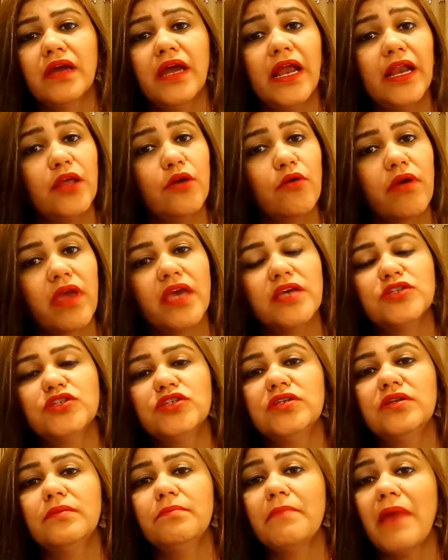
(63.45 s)

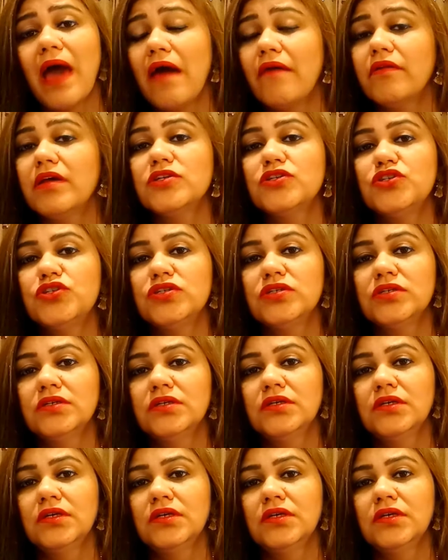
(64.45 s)
education, marriage,